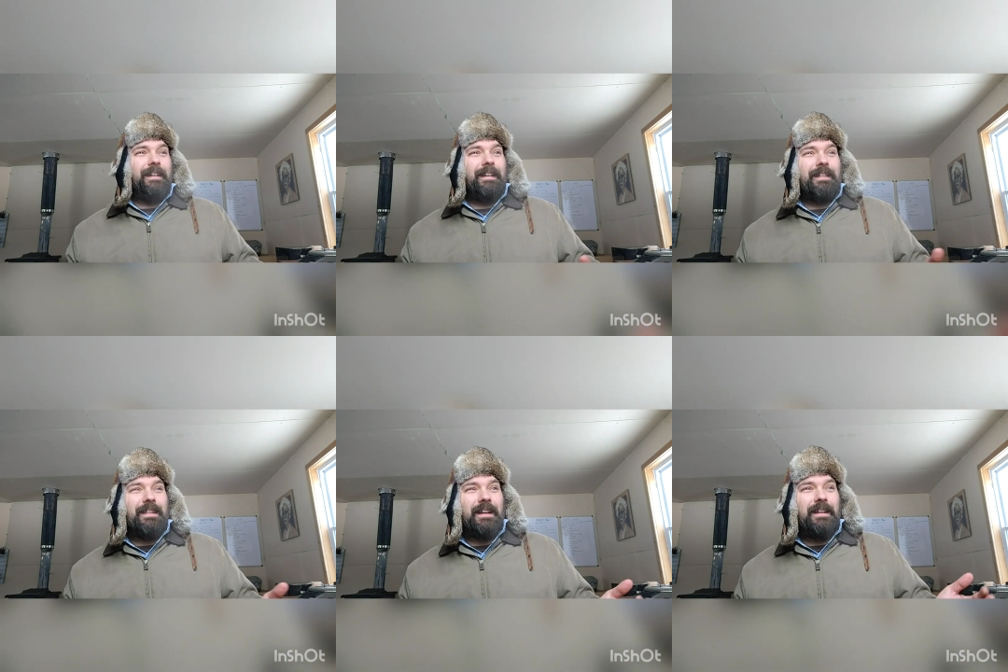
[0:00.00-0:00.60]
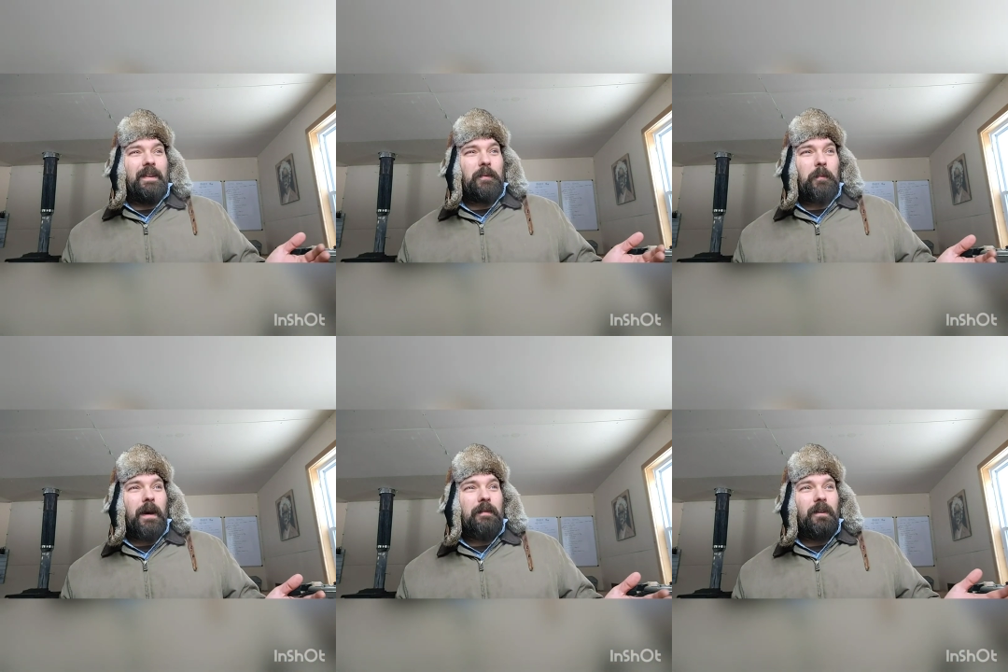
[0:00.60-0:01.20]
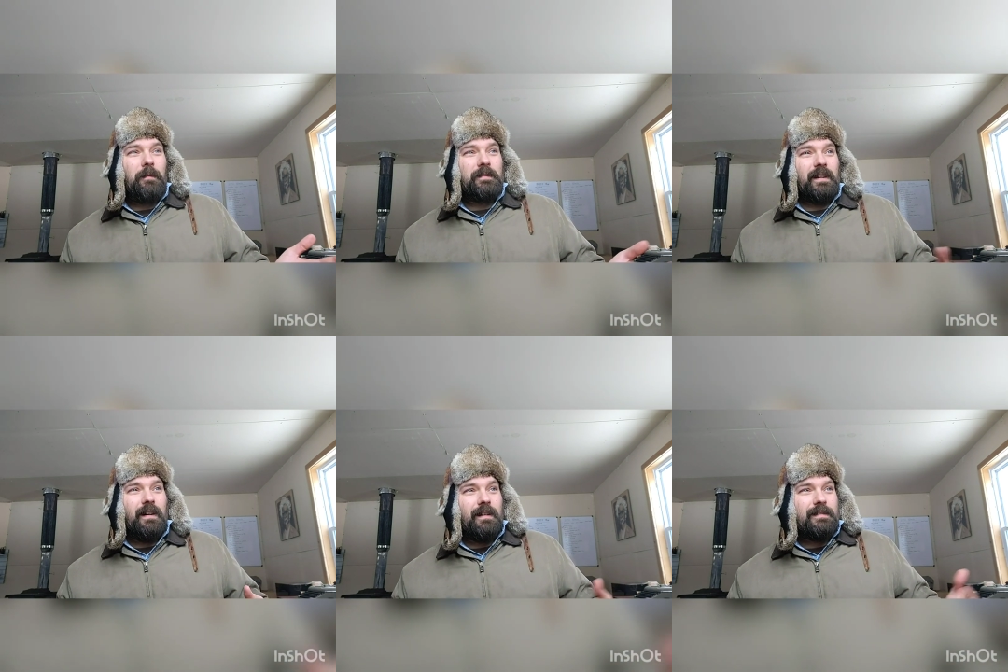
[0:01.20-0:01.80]
and then his wife comes and
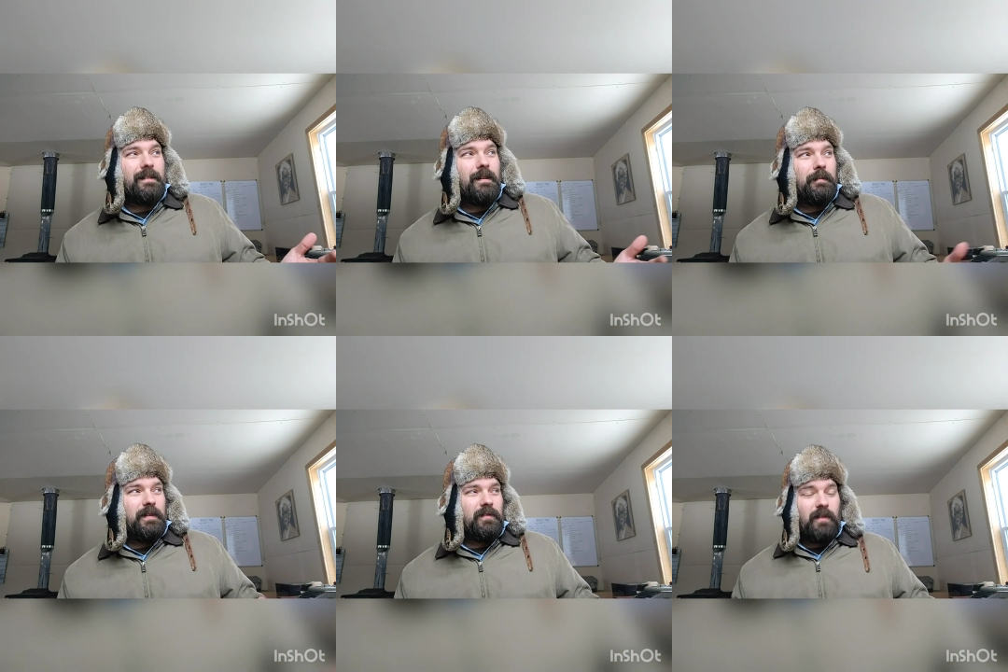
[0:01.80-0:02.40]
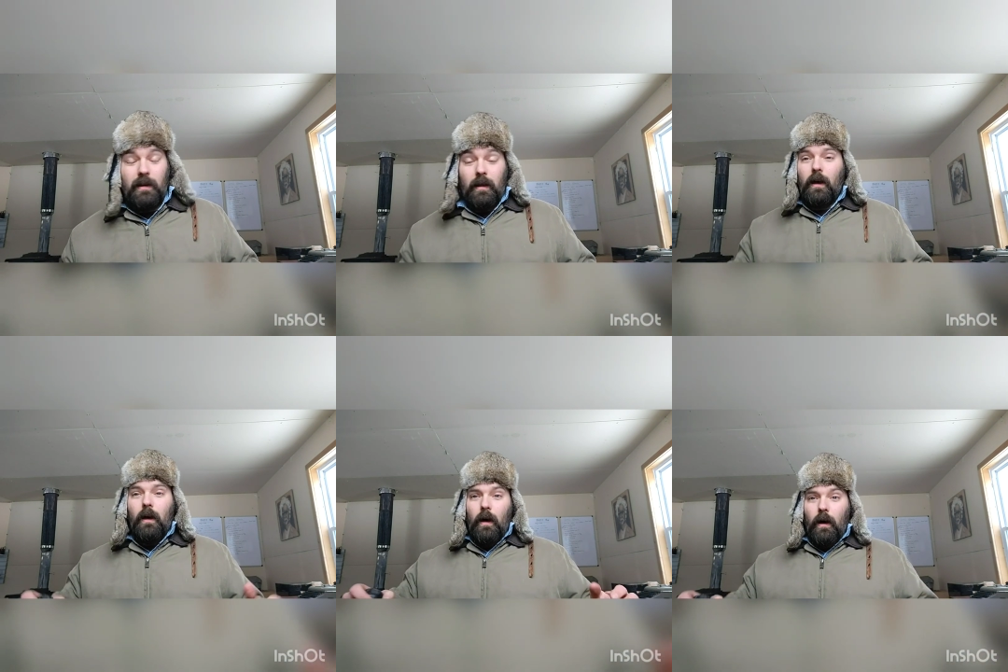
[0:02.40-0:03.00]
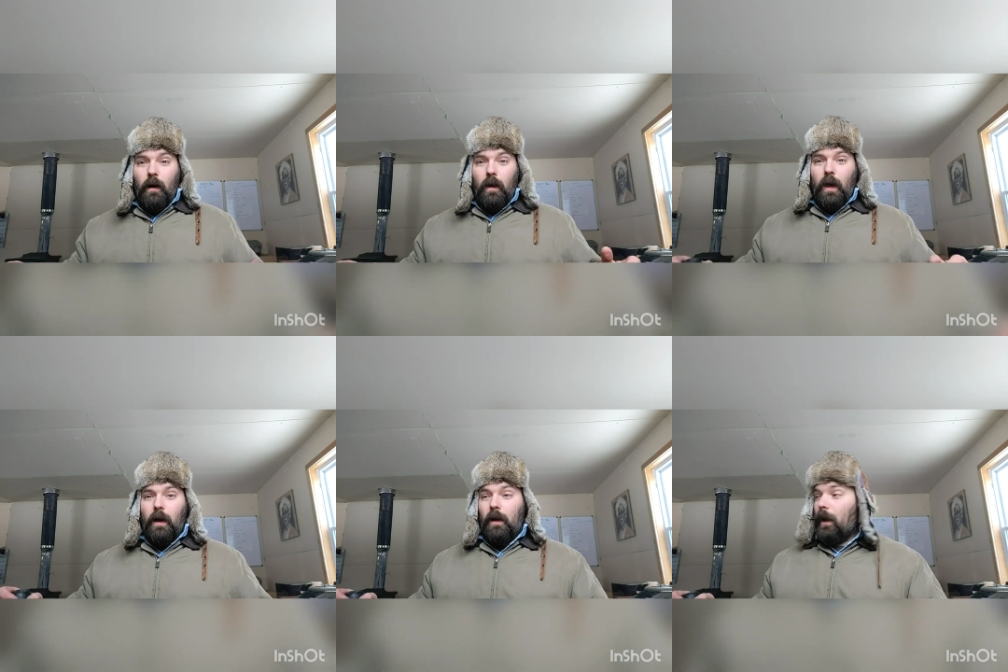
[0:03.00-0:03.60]
hugs him, and he's just kind of like, oh
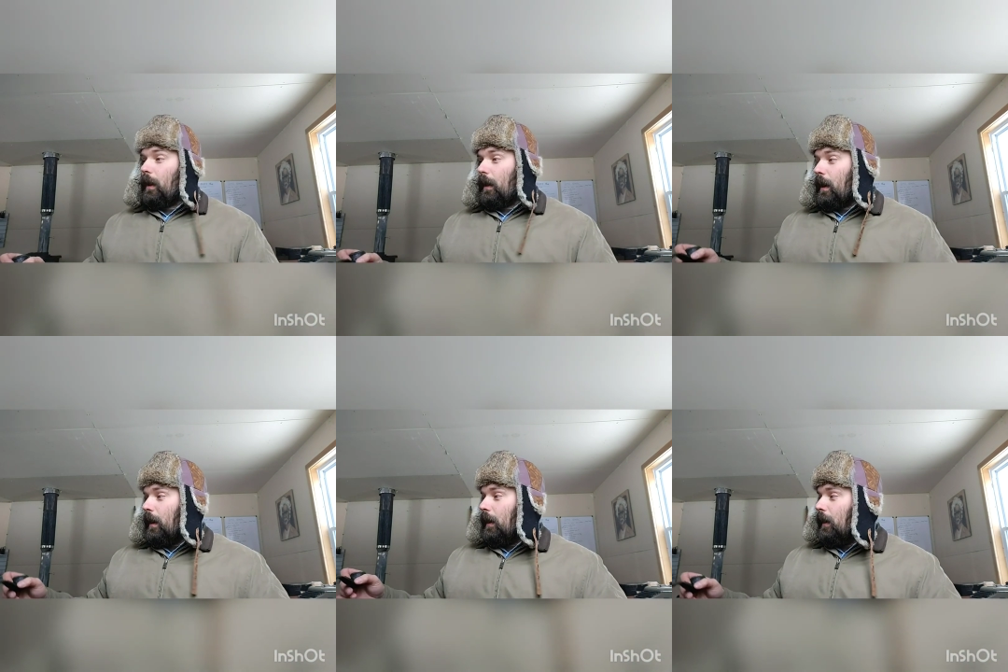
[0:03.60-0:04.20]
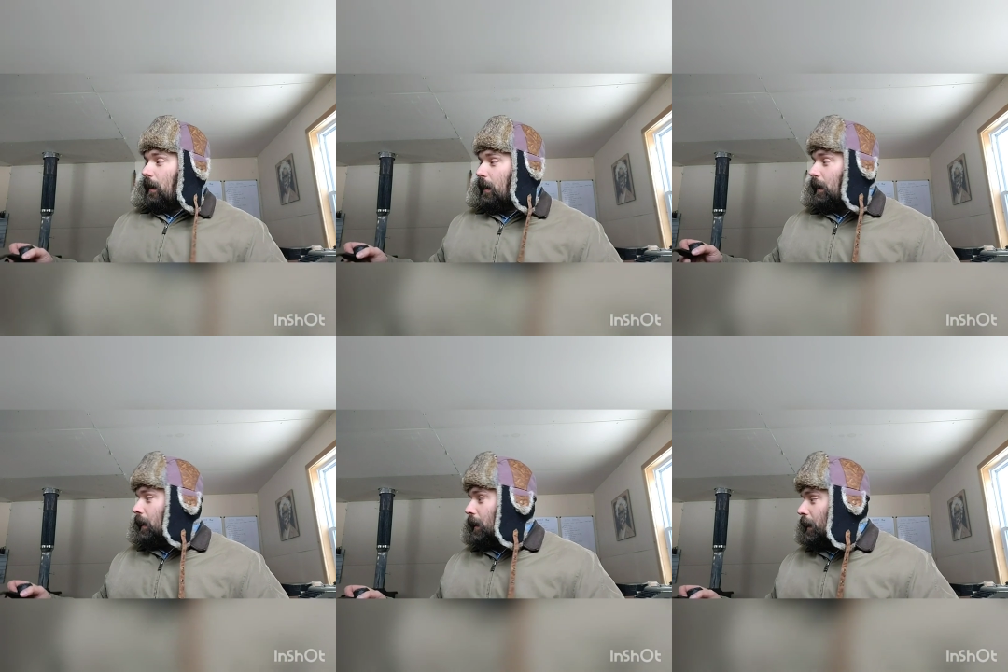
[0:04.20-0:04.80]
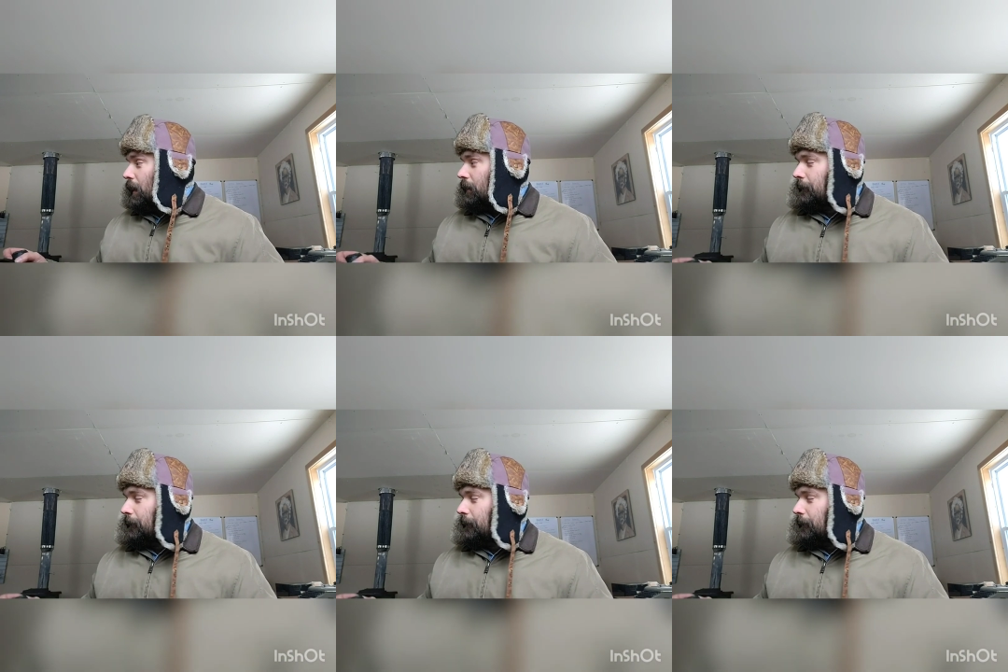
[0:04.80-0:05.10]
yeah, yeah, yeah. Uh, uh,